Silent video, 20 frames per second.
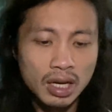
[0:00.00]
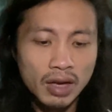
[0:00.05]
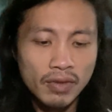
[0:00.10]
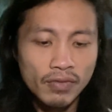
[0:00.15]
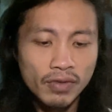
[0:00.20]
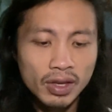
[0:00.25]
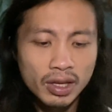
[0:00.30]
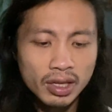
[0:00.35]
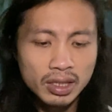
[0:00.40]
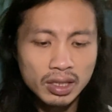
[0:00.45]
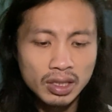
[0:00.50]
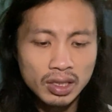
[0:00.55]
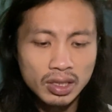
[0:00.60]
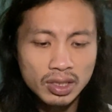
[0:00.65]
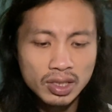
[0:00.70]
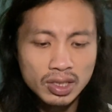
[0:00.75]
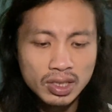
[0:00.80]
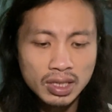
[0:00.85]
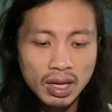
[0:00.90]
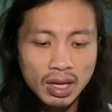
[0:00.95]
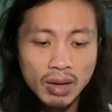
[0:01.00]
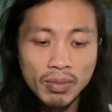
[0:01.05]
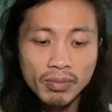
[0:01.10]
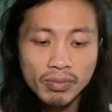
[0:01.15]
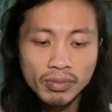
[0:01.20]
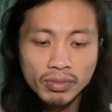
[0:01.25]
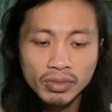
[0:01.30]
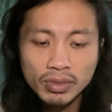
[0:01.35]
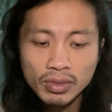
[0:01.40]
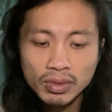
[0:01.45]
I feel like
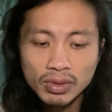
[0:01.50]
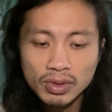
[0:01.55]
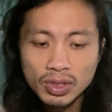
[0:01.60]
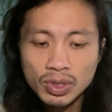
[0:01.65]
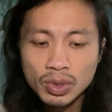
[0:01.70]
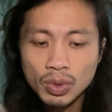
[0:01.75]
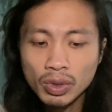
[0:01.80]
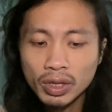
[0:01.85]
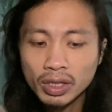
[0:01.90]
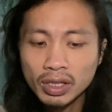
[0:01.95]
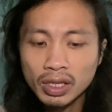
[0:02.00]
some sort of